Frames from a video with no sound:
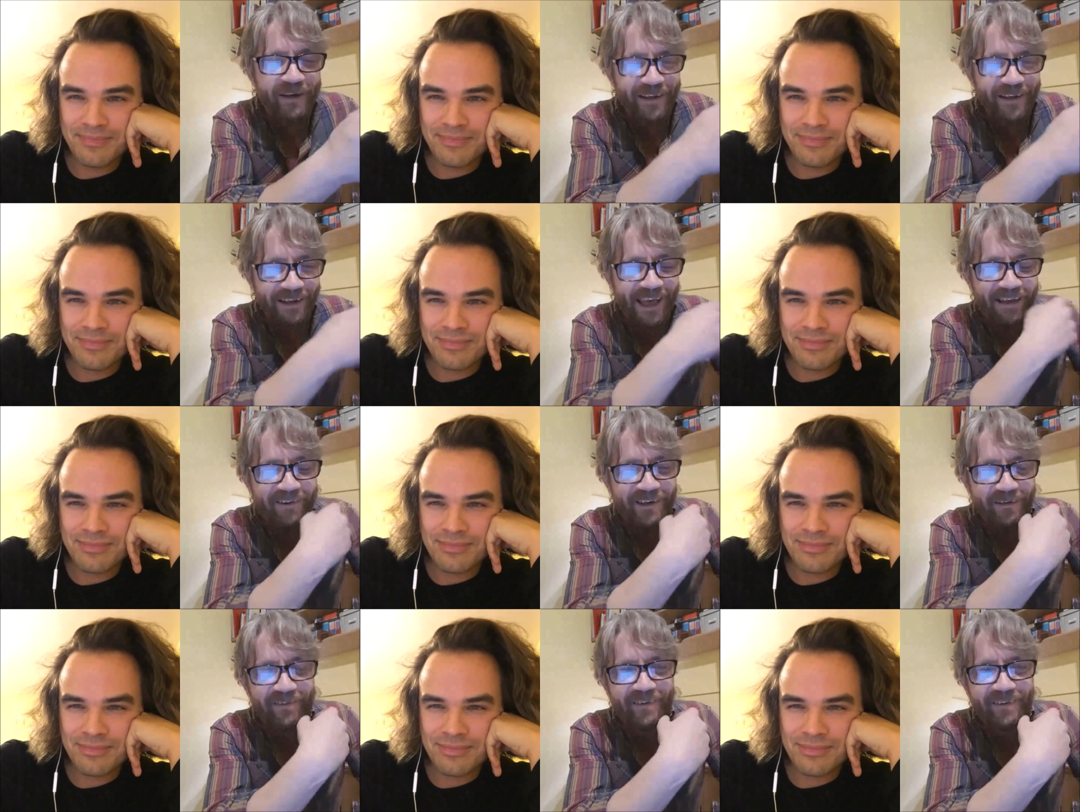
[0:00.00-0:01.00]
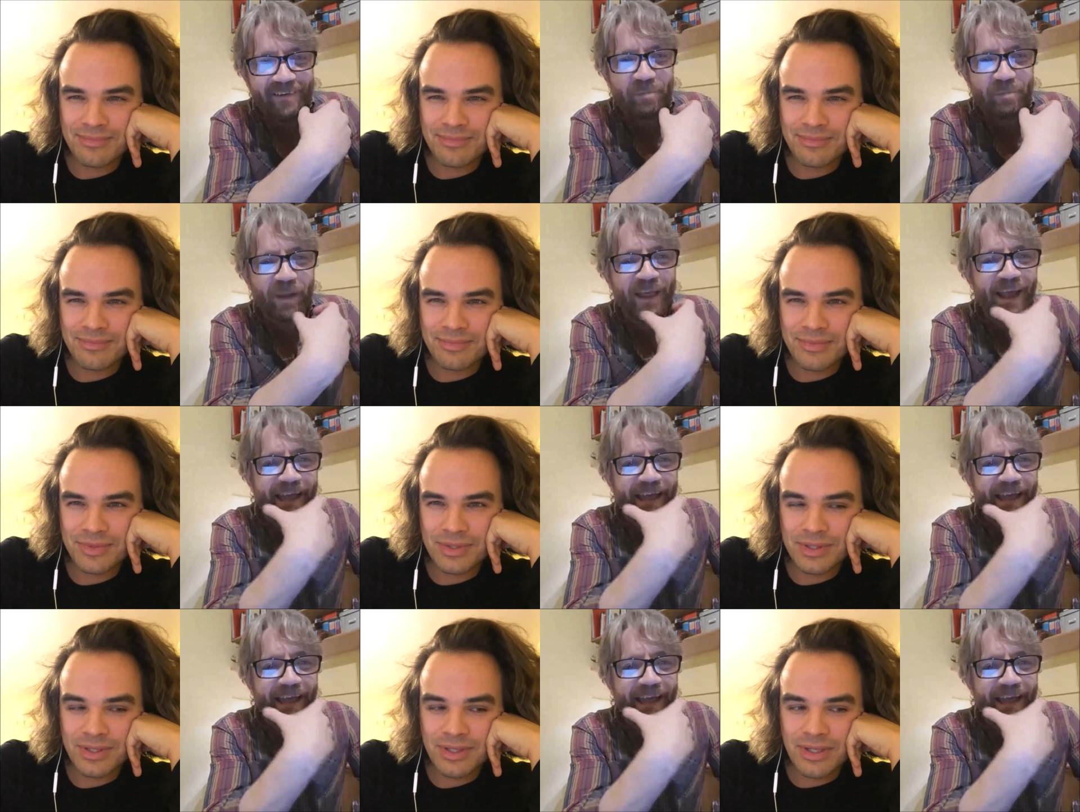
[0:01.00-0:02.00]
Speaker 1: opinion, how do you see this playing out
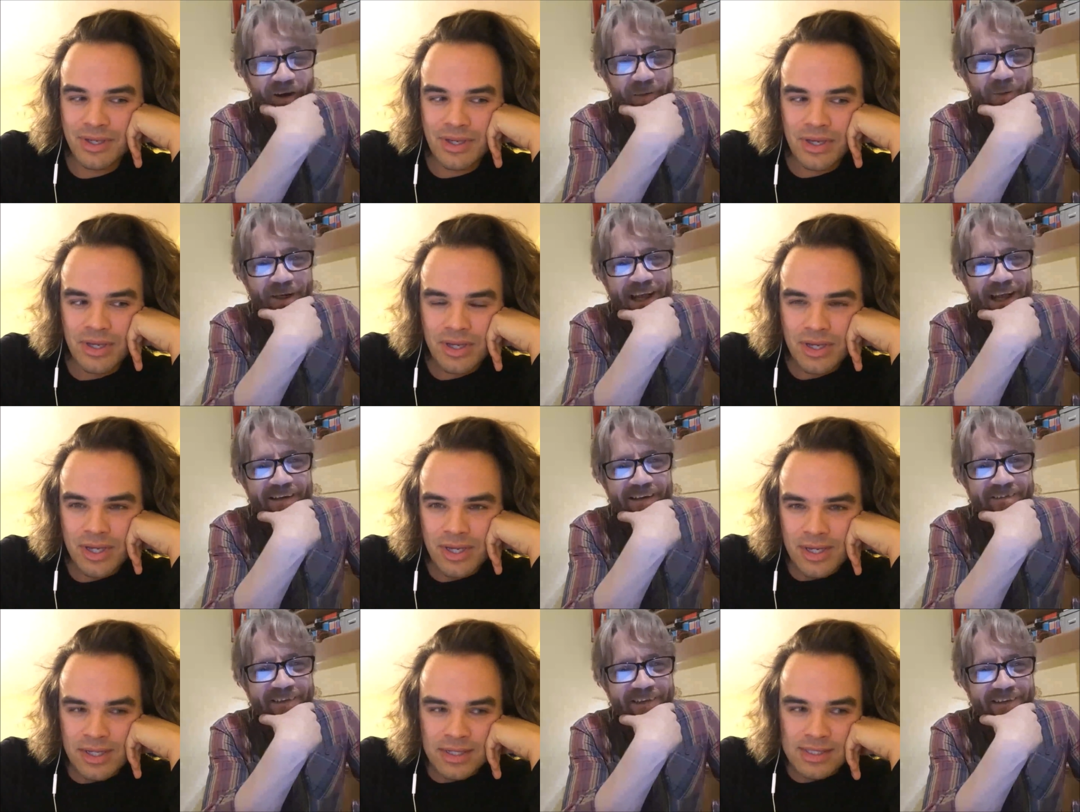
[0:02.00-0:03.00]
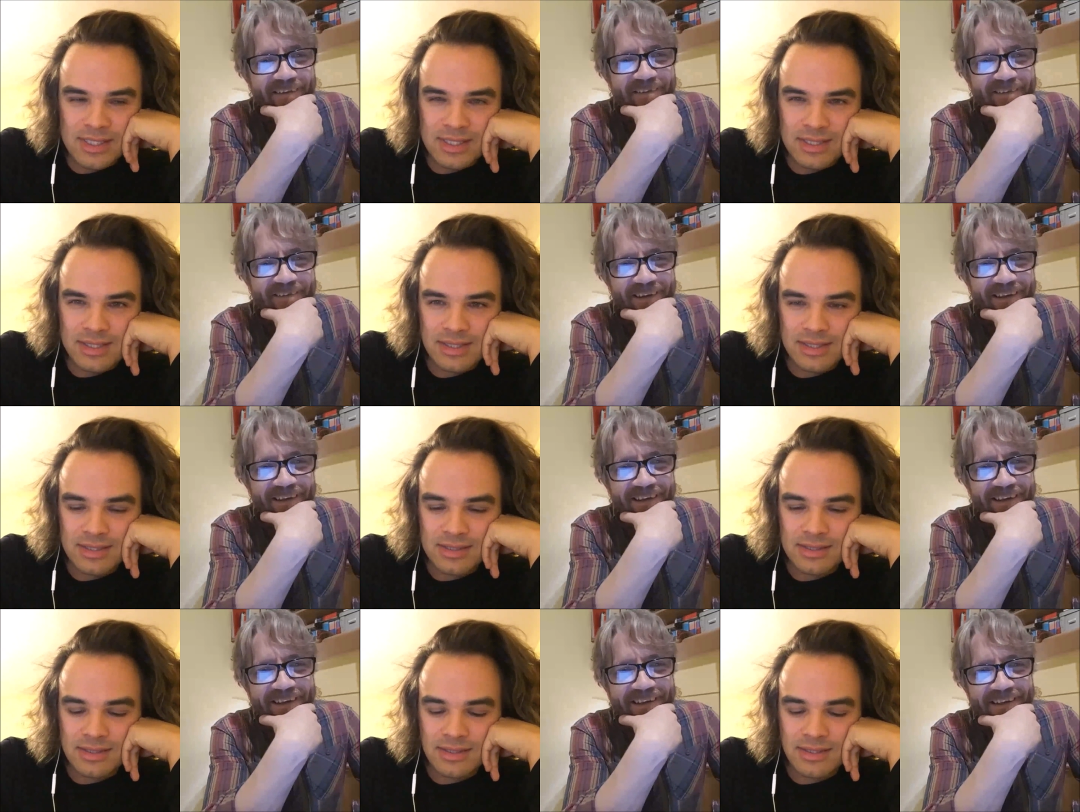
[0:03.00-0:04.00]
in Parliament, and how do you see this
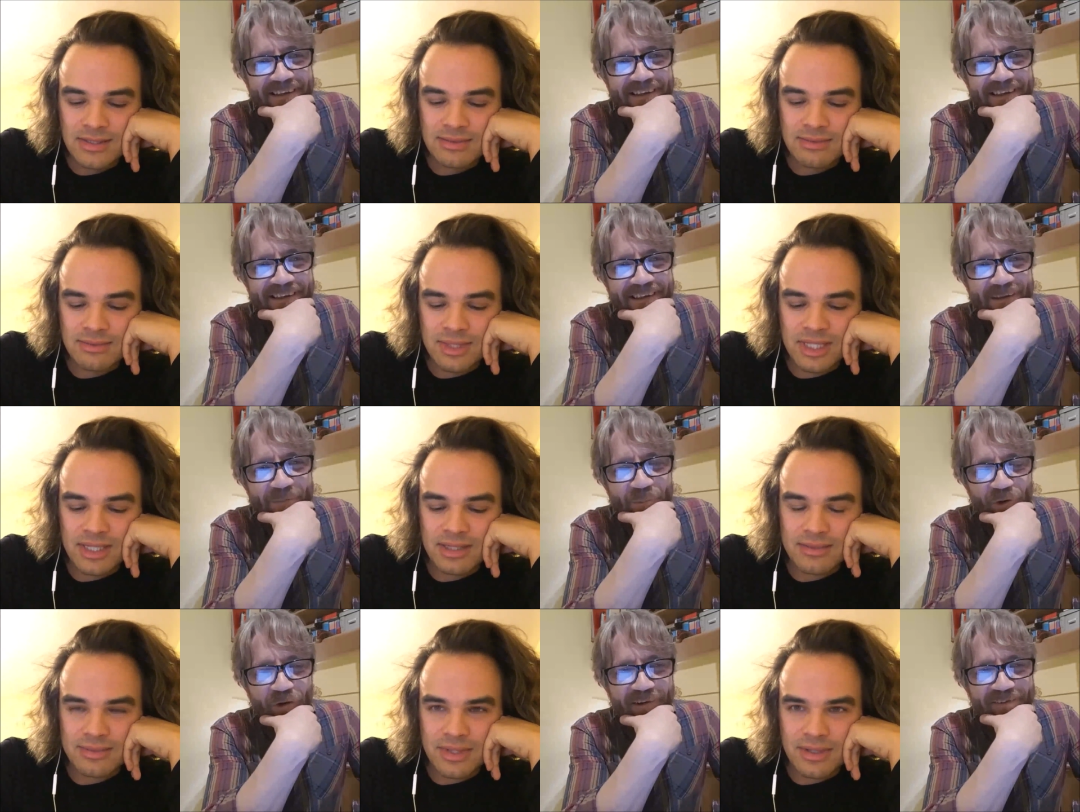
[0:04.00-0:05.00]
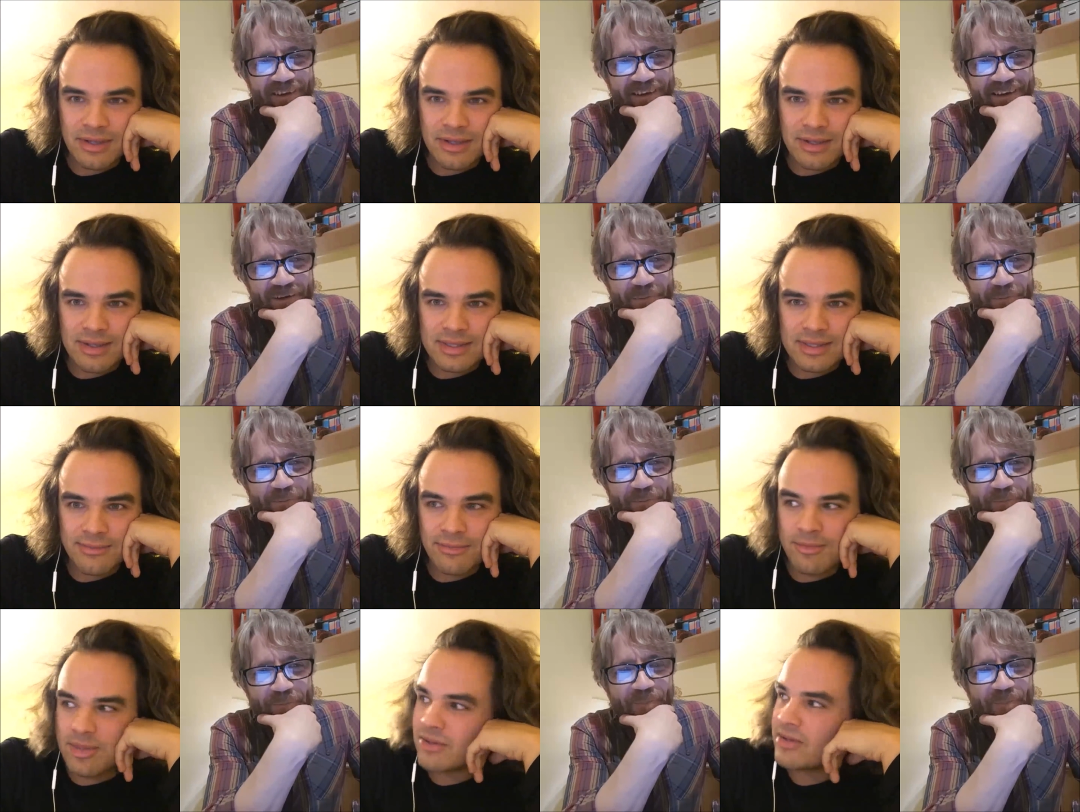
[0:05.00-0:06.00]
progress?
Speaker 2: If
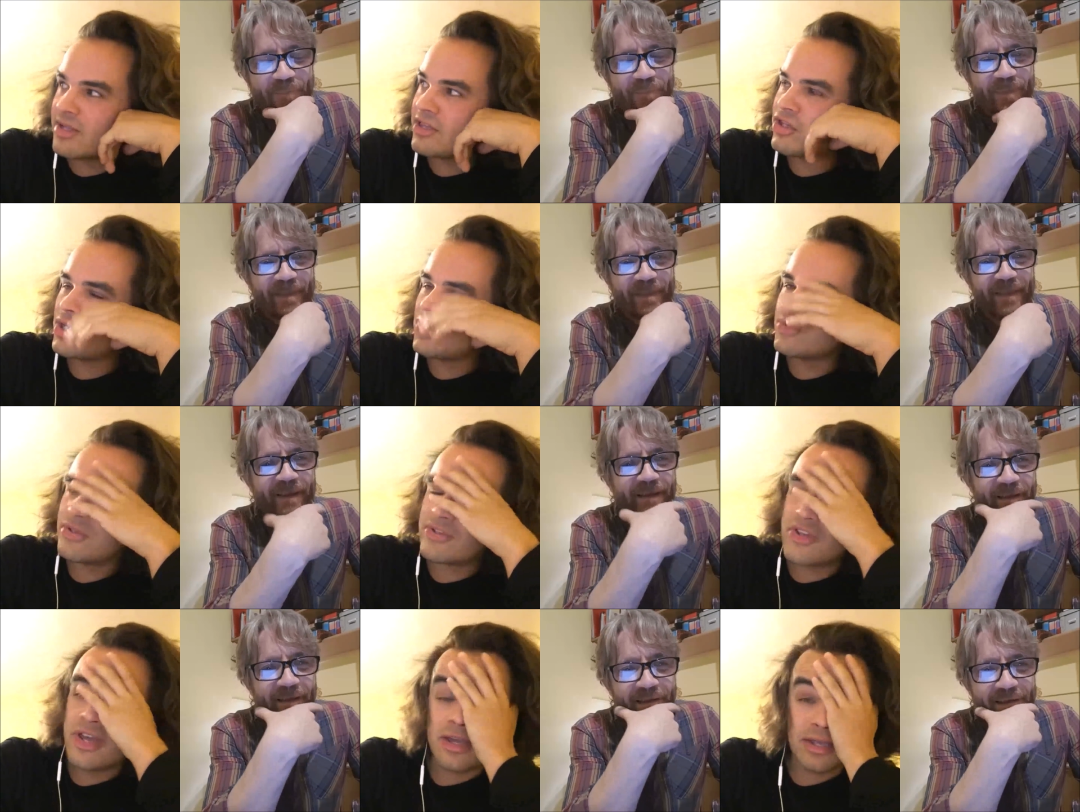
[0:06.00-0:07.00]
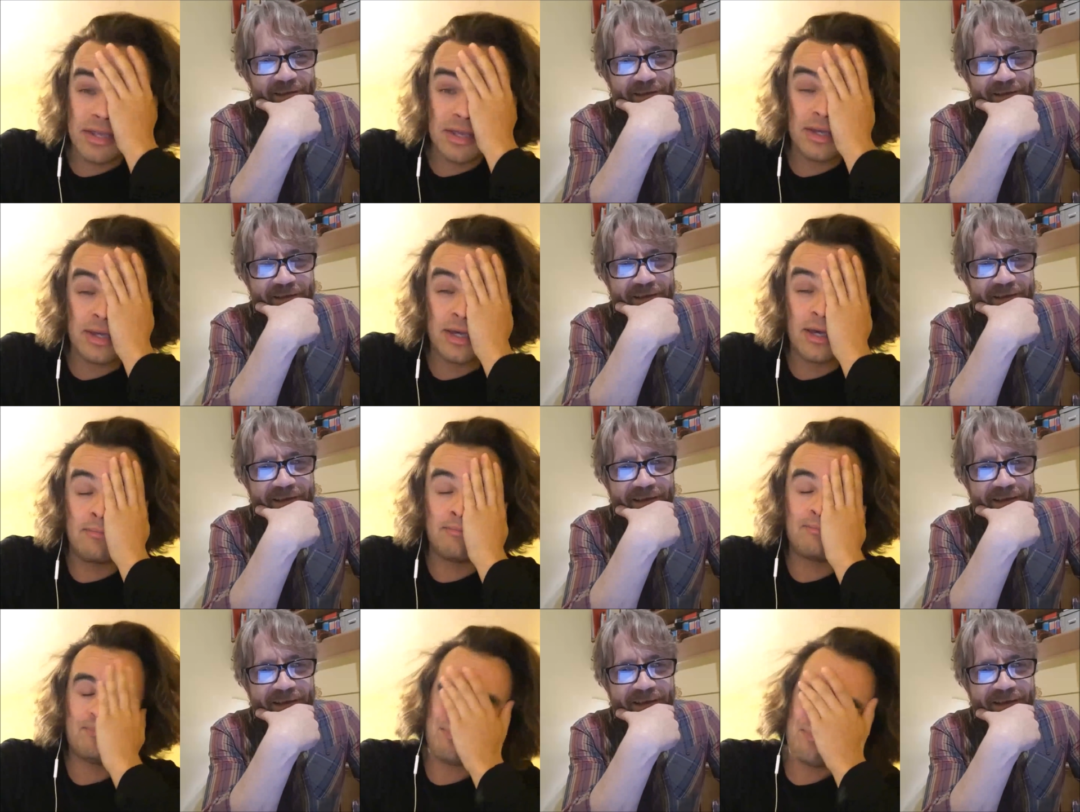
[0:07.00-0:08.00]
we've been looking at the news today, a
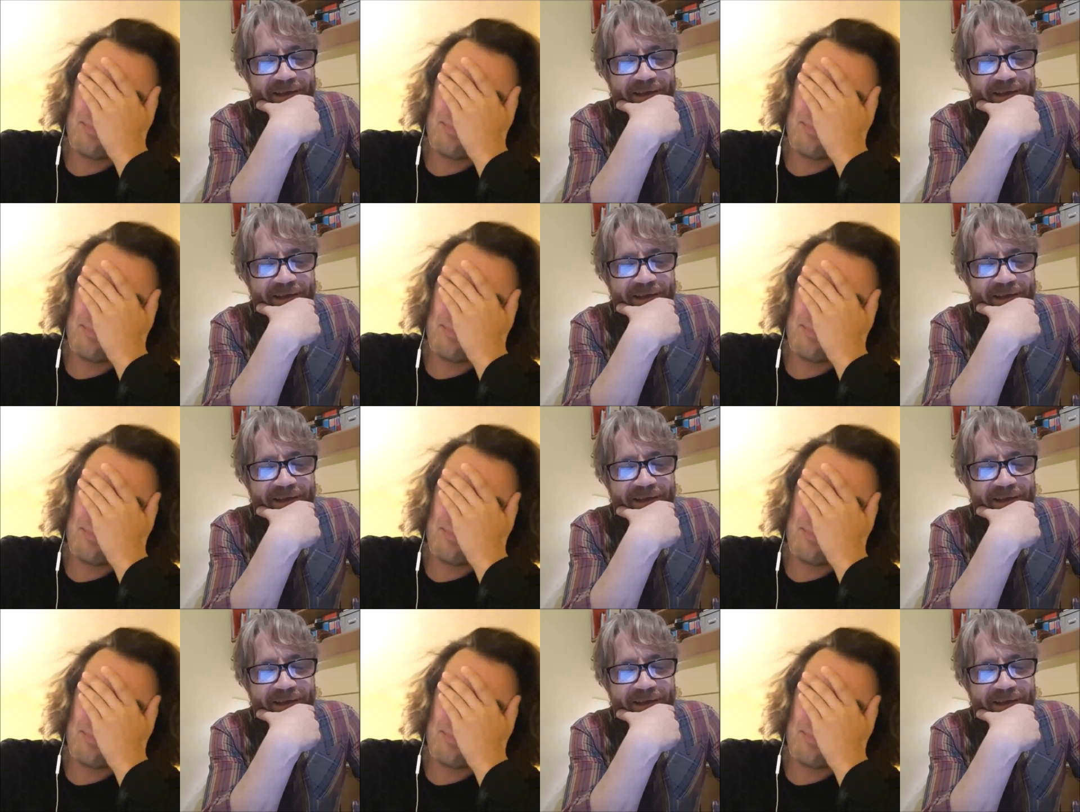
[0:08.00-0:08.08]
